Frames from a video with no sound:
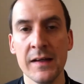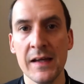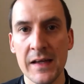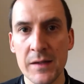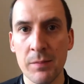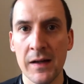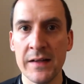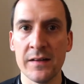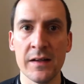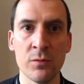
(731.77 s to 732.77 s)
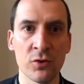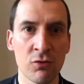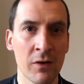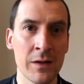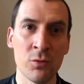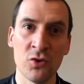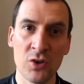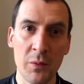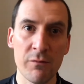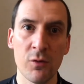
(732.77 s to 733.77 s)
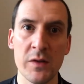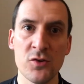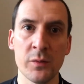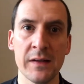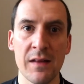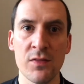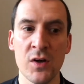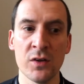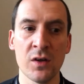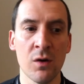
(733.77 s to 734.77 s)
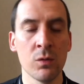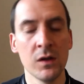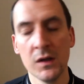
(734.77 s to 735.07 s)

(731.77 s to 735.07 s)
He played and he was great. He was so influential in that third goal,